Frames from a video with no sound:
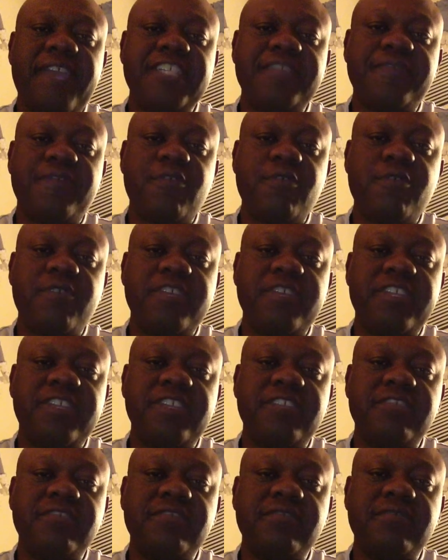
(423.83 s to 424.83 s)
forwarding
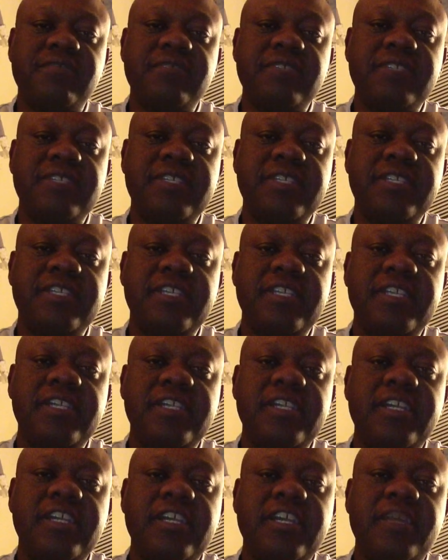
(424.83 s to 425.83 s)
to
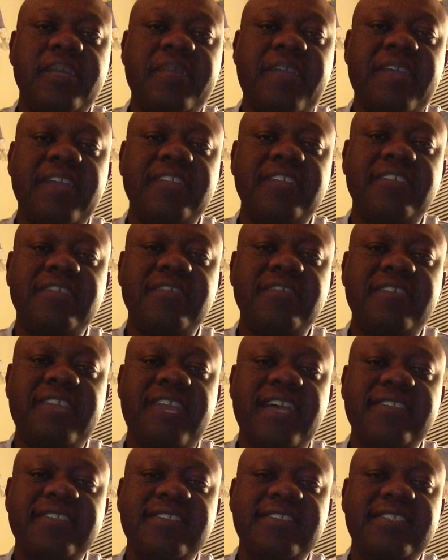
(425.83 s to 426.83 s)
about
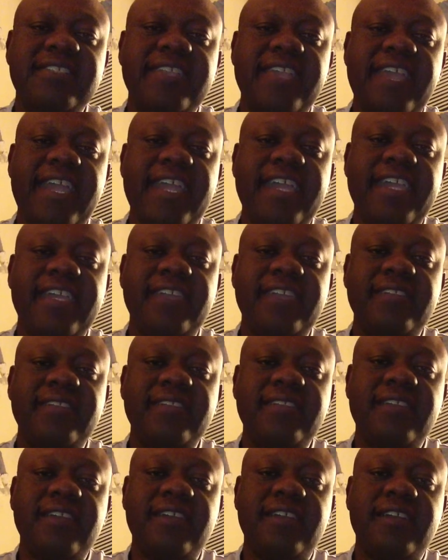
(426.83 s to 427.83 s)
2009,
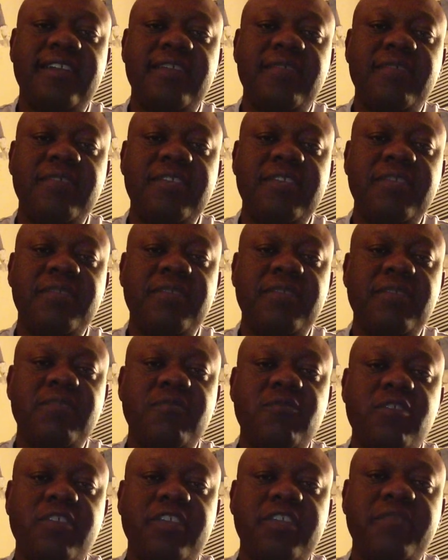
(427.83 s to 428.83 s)
we had been
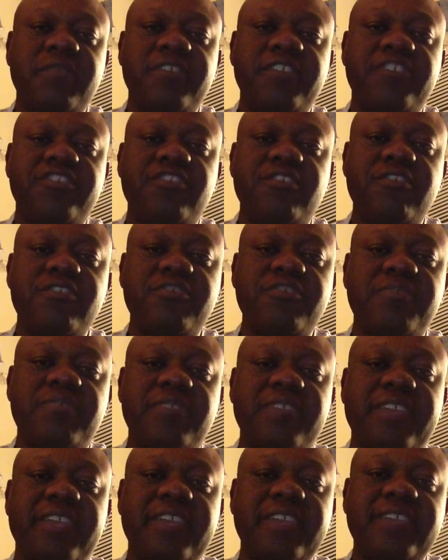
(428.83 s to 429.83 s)
working with a church
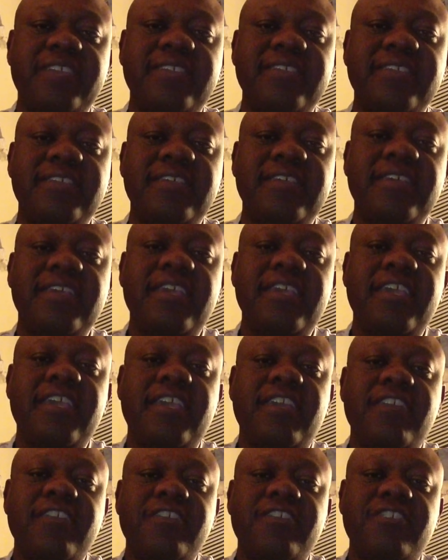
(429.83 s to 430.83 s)
plant, and
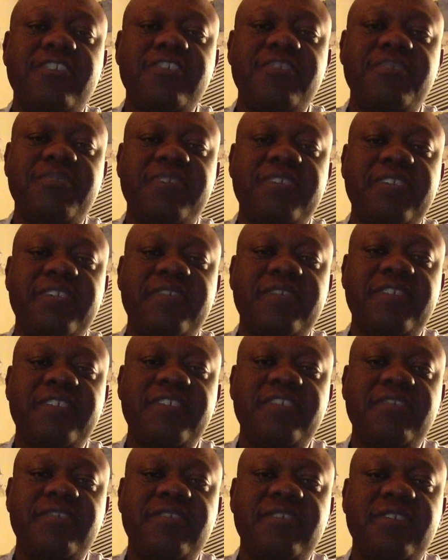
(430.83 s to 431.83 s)
our church plant
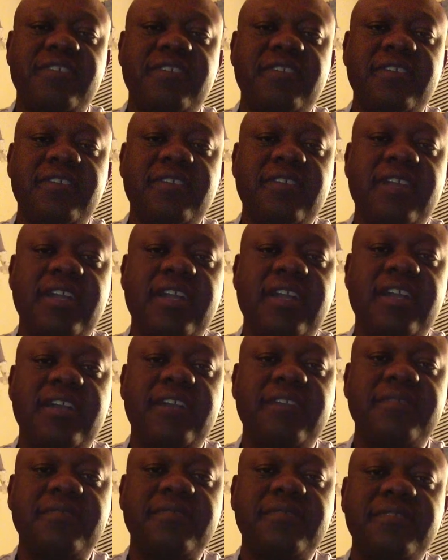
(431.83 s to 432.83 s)
eventually
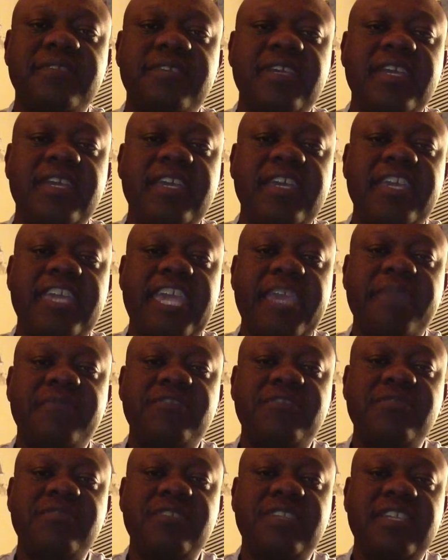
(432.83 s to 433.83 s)
came
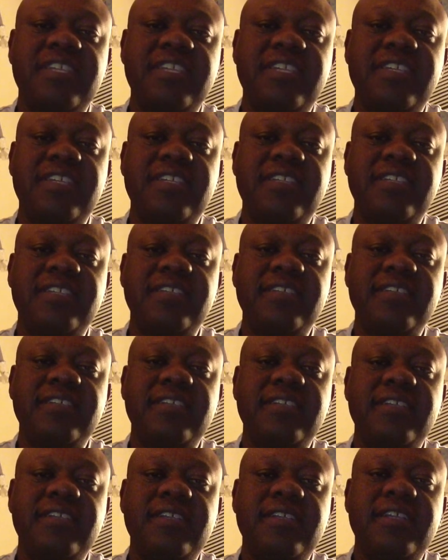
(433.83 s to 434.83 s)
to an end,
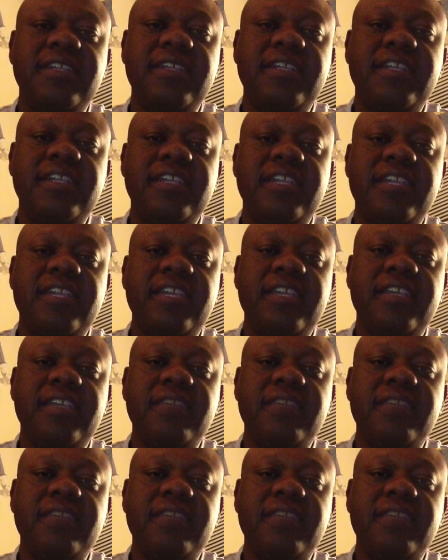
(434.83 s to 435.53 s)
and